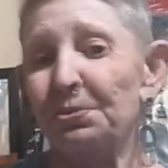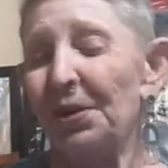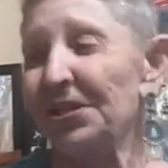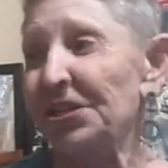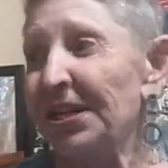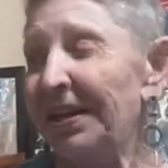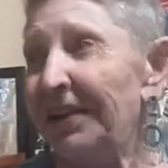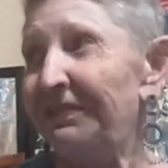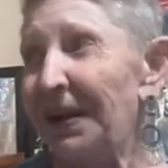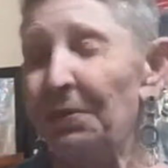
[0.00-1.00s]
which
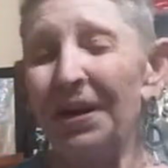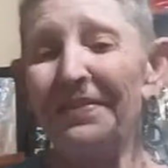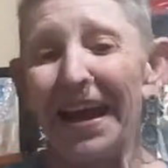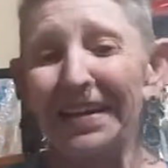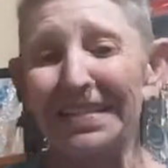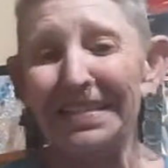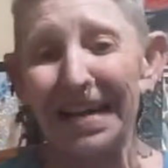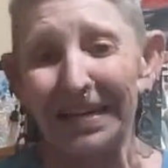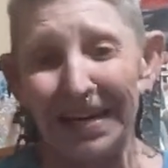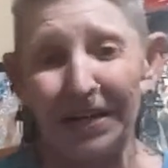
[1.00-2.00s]
if I would have had it
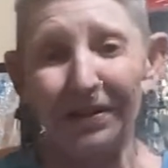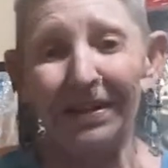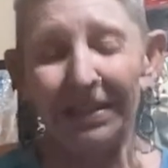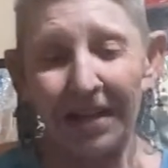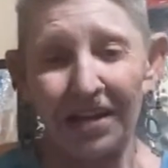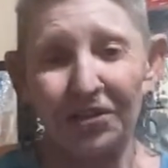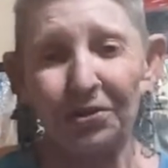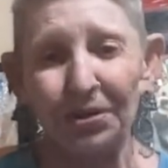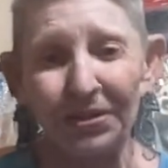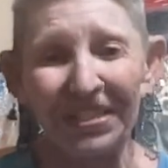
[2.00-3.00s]
done here in Las
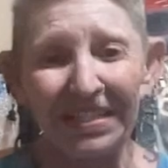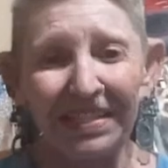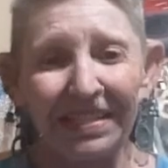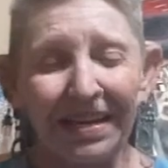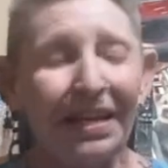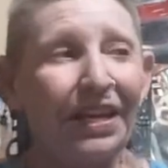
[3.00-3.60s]
Cruces,